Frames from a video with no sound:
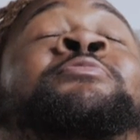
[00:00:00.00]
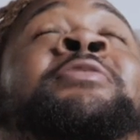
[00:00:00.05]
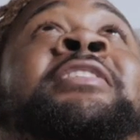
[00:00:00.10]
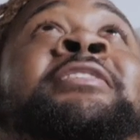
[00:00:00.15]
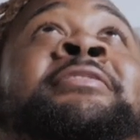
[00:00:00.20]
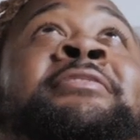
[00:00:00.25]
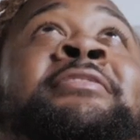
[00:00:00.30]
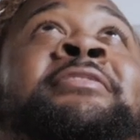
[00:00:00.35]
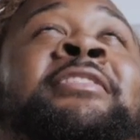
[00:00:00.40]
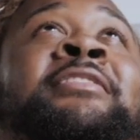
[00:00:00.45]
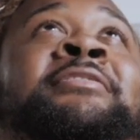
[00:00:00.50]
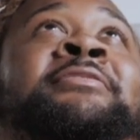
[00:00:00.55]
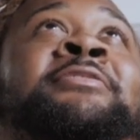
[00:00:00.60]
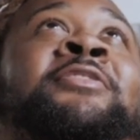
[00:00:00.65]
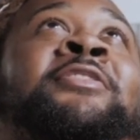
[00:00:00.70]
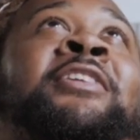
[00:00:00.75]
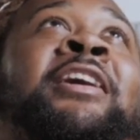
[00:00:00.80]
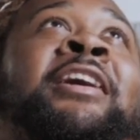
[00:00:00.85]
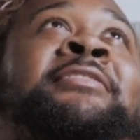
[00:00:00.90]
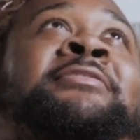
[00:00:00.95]
Crazy, yeah.
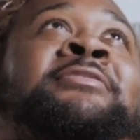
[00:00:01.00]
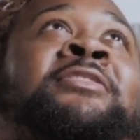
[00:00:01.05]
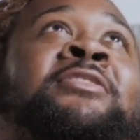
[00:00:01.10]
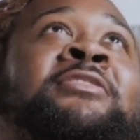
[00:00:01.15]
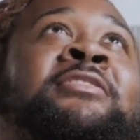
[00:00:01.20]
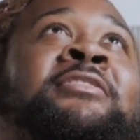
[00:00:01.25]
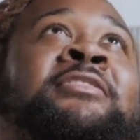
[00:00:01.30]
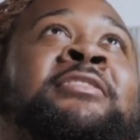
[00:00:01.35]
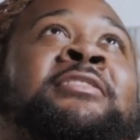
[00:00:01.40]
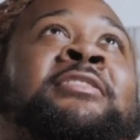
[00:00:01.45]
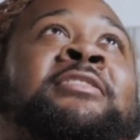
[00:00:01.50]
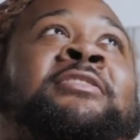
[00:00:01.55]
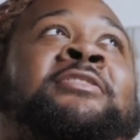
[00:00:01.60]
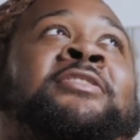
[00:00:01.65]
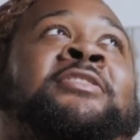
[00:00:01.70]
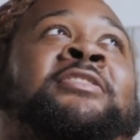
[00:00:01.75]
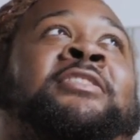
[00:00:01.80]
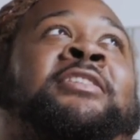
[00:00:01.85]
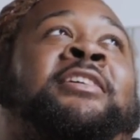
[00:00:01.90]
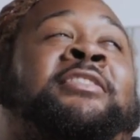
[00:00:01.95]
So I started the
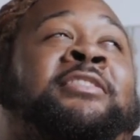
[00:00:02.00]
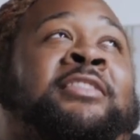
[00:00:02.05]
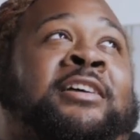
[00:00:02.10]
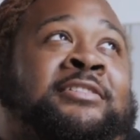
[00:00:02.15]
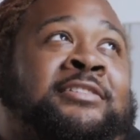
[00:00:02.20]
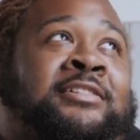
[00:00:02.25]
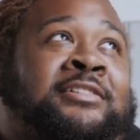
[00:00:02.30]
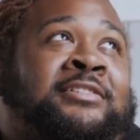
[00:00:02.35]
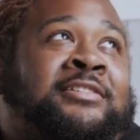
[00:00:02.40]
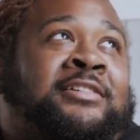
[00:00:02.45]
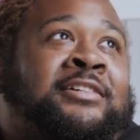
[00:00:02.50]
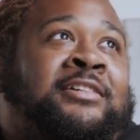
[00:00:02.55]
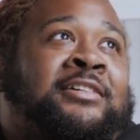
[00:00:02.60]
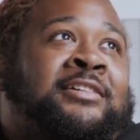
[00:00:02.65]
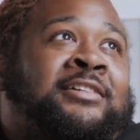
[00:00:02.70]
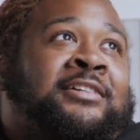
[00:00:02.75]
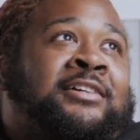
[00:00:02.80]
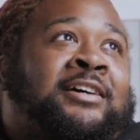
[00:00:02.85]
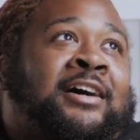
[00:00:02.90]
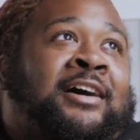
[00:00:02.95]
year in London,
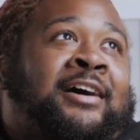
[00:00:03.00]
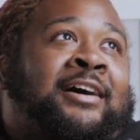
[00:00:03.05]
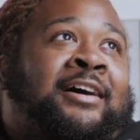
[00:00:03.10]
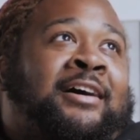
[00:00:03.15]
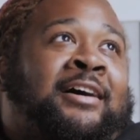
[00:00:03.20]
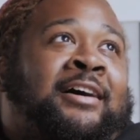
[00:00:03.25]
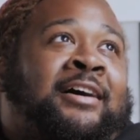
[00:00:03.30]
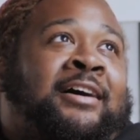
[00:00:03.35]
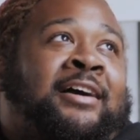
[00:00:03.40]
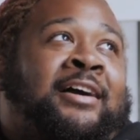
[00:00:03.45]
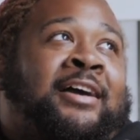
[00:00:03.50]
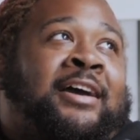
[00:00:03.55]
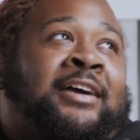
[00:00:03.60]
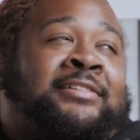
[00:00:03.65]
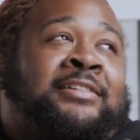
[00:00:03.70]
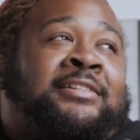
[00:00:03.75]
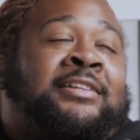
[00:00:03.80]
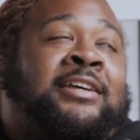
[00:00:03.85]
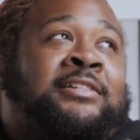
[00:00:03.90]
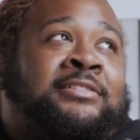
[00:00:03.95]
and
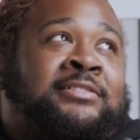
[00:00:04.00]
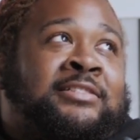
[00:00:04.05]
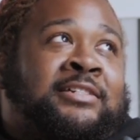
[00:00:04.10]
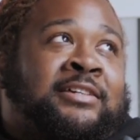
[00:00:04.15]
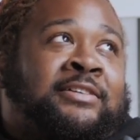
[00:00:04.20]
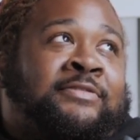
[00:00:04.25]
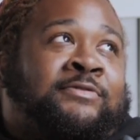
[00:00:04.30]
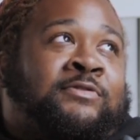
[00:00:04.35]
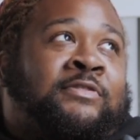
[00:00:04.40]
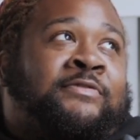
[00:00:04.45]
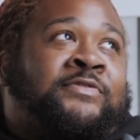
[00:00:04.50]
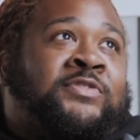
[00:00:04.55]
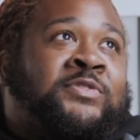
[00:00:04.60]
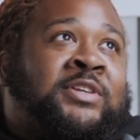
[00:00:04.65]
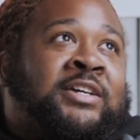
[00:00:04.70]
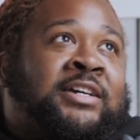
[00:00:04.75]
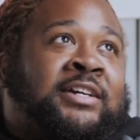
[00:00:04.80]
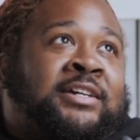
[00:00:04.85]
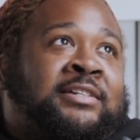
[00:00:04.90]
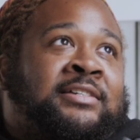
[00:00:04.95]
in Italy for a few
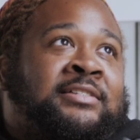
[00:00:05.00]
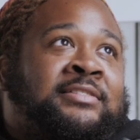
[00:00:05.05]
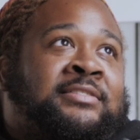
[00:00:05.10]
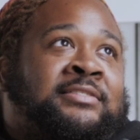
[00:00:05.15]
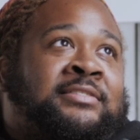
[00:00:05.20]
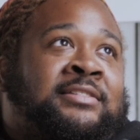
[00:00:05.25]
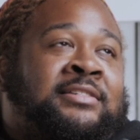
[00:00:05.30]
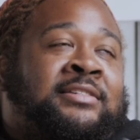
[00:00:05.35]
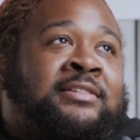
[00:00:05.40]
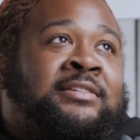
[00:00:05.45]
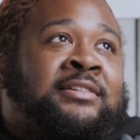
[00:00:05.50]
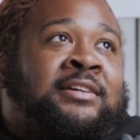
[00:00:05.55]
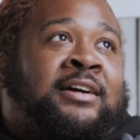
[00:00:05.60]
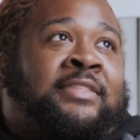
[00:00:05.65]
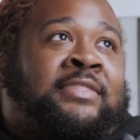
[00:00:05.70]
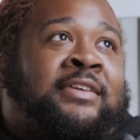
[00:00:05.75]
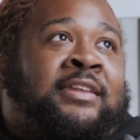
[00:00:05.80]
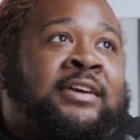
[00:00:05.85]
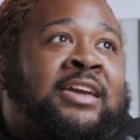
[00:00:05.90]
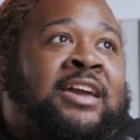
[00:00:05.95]
days.
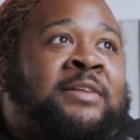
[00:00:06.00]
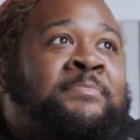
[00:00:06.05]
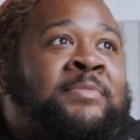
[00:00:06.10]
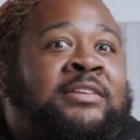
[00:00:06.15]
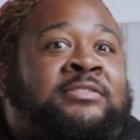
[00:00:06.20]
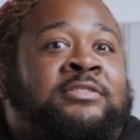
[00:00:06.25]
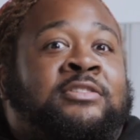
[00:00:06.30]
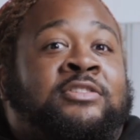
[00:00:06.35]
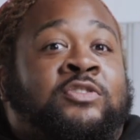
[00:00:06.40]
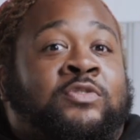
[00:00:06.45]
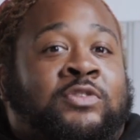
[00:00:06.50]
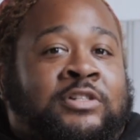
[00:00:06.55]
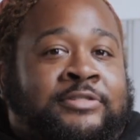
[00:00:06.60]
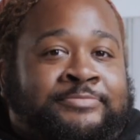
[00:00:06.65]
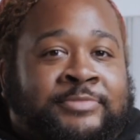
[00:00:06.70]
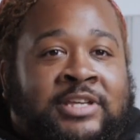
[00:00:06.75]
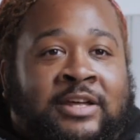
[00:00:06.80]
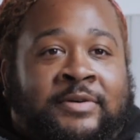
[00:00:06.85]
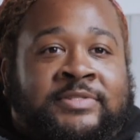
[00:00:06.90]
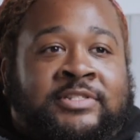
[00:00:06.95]
And then I came back to New York.
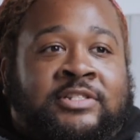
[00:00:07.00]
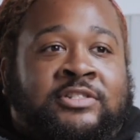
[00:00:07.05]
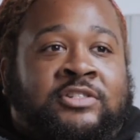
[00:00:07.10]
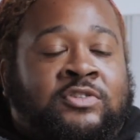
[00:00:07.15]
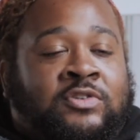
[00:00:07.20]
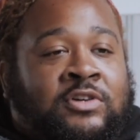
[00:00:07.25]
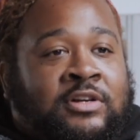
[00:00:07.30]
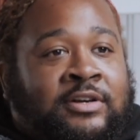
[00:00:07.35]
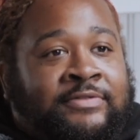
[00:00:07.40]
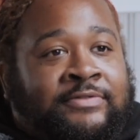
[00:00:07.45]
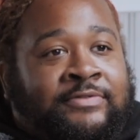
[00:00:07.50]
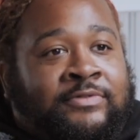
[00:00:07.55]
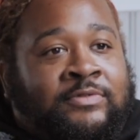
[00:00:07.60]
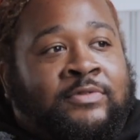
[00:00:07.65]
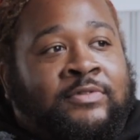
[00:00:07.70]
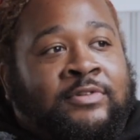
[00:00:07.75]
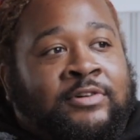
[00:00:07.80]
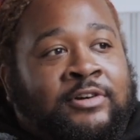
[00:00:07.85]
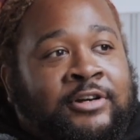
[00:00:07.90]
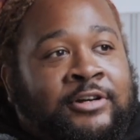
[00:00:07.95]
I was in New York
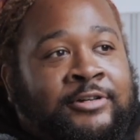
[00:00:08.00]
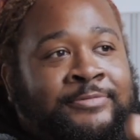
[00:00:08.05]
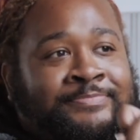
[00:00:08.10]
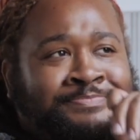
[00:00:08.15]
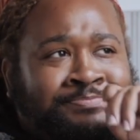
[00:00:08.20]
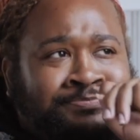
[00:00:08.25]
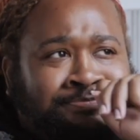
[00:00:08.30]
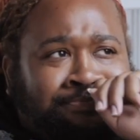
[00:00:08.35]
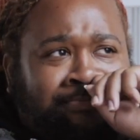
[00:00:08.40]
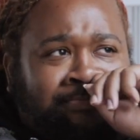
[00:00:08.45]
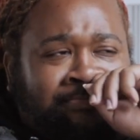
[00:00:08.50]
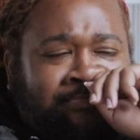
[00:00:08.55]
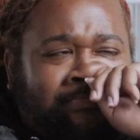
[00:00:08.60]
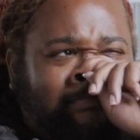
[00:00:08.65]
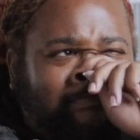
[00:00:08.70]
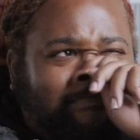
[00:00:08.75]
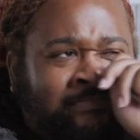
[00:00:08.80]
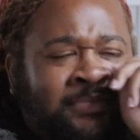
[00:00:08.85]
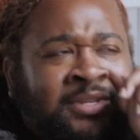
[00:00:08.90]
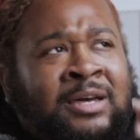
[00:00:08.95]
for
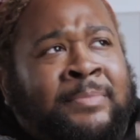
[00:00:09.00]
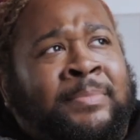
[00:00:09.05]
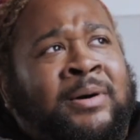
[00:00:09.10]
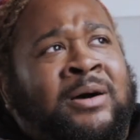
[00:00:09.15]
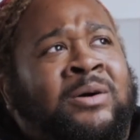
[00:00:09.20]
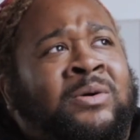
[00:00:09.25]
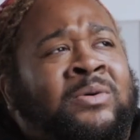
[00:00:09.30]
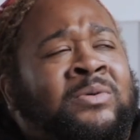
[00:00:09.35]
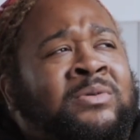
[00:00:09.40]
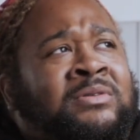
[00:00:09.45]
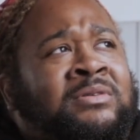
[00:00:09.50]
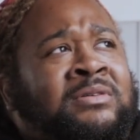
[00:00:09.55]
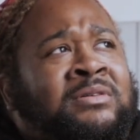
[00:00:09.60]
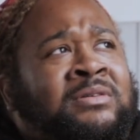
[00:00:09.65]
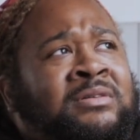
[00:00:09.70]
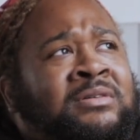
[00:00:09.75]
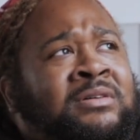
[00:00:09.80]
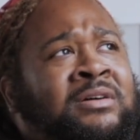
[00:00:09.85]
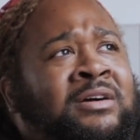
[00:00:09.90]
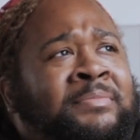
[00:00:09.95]
about
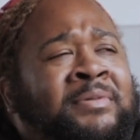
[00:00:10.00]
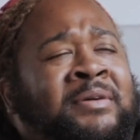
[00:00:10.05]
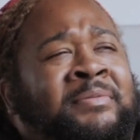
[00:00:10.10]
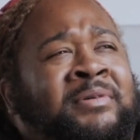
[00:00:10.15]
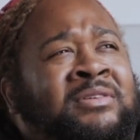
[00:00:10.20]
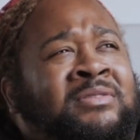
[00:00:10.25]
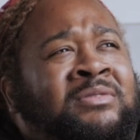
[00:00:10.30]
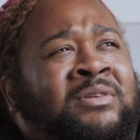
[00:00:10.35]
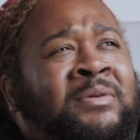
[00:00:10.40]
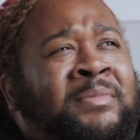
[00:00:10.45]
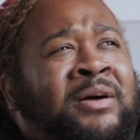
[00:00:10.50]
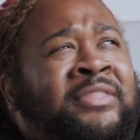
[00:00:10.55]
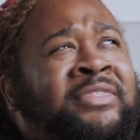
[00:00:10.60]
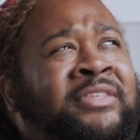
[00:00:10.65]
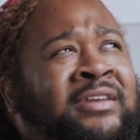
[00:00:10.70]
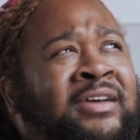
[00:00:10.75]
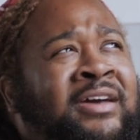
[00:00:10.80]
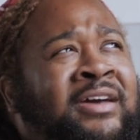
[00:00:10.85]
maybe a month and a